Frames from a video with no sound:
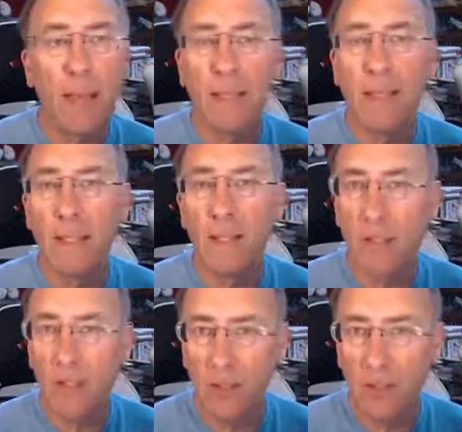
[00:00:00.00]
it
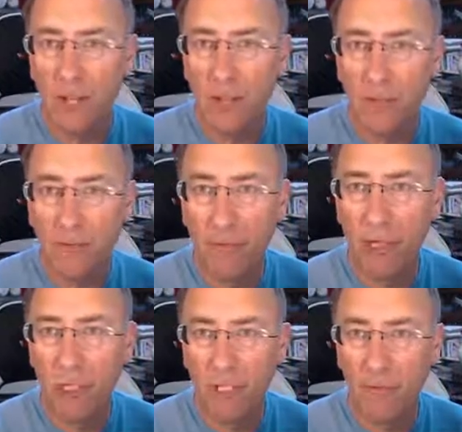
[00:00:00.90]
in the
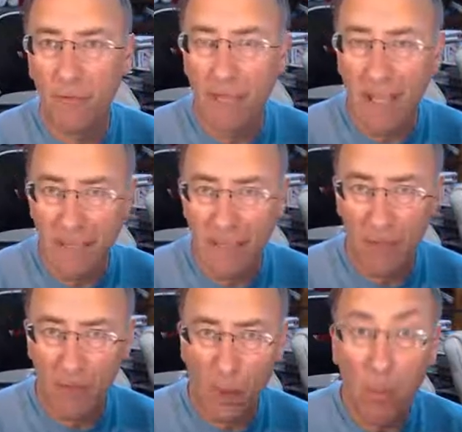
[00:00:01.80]
first phase of
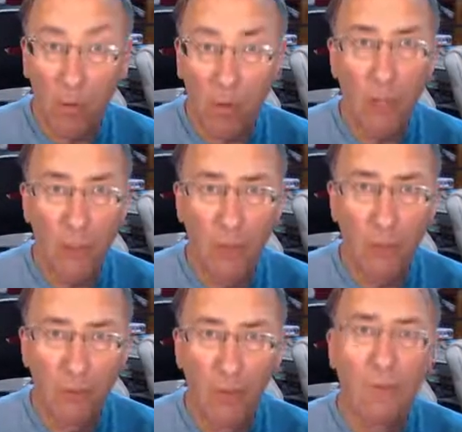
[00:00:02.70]
the operation,
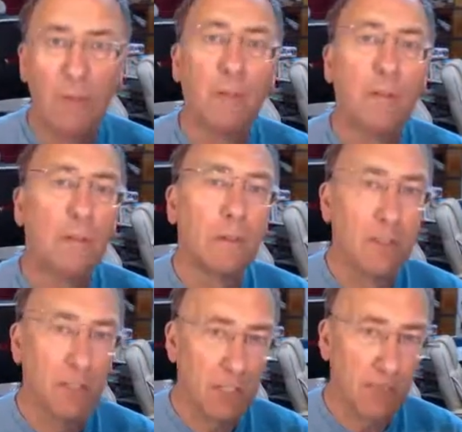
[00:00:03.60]
because
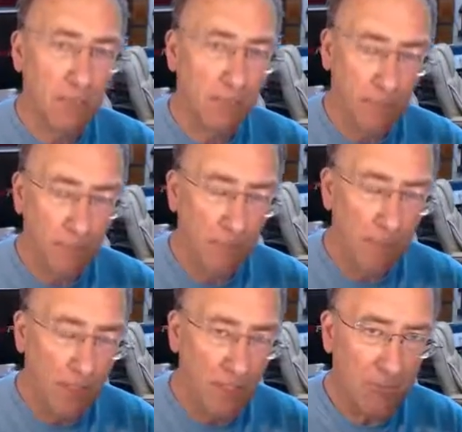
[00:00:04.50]
it's a
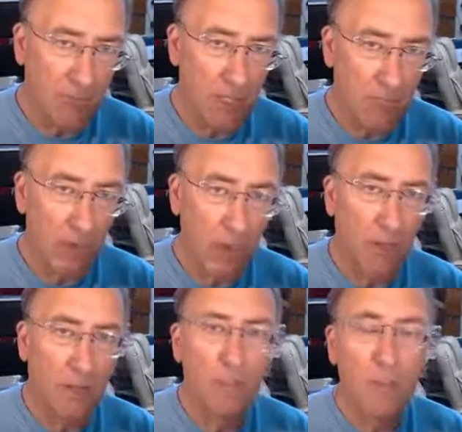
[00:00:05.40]
multi-phase rollout,
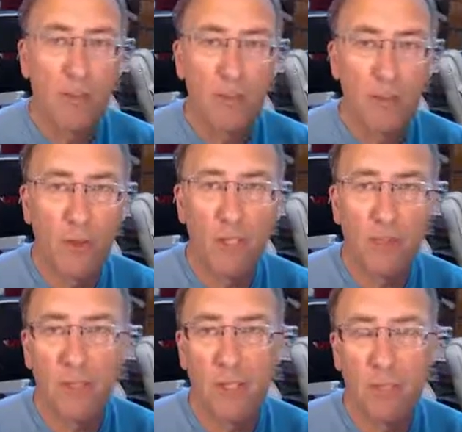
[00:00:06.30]
the first
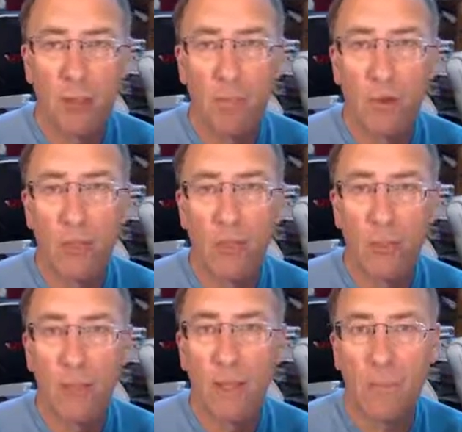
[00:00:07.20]
phase of the operation to
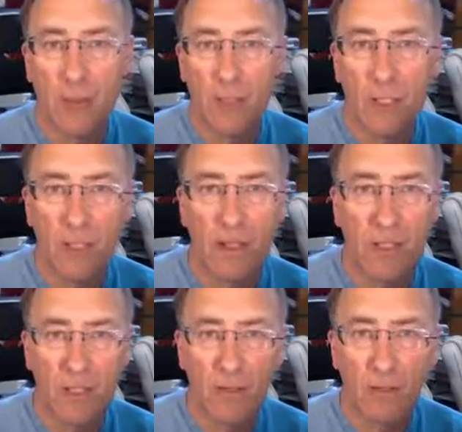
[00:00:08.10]
a precious metal
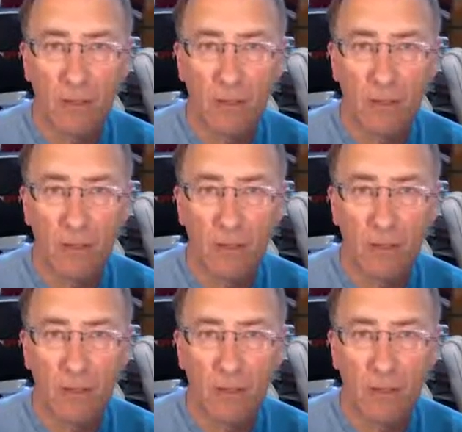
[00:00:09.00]
standard